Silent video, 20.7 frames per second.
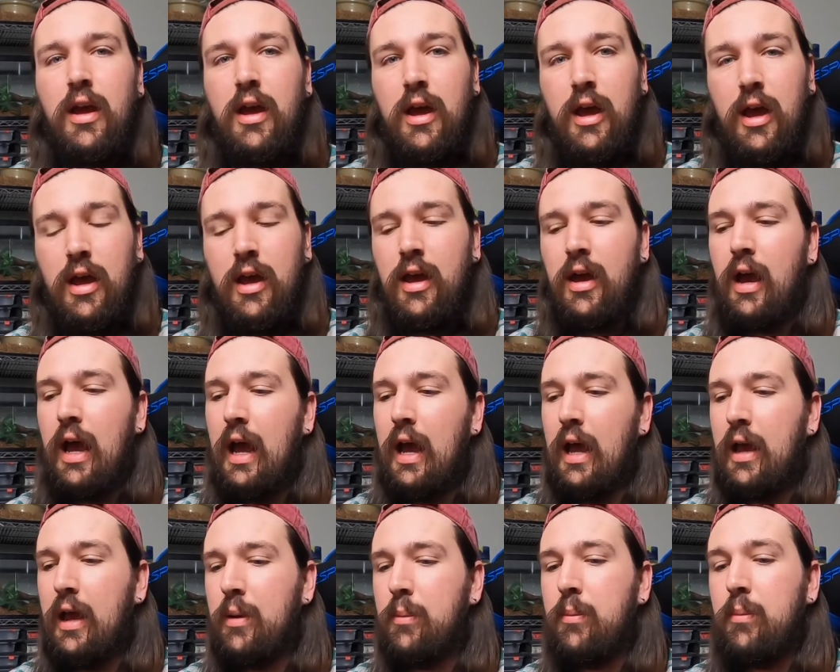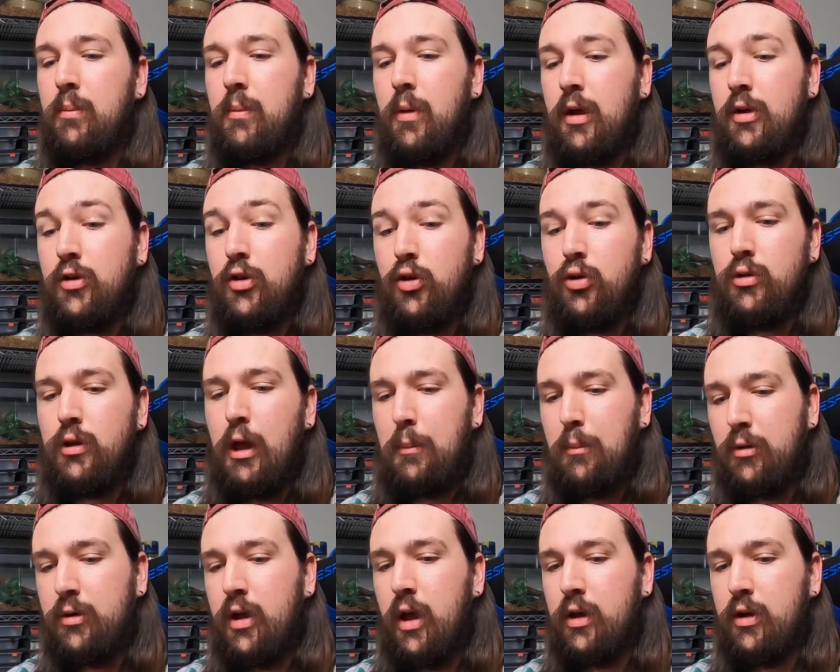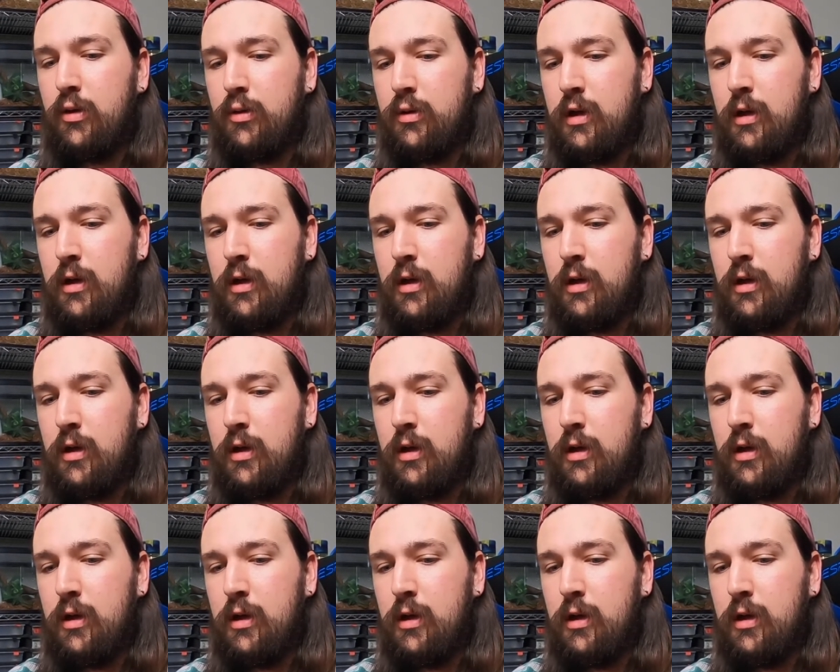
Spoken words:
hey, I am a new leopard gecko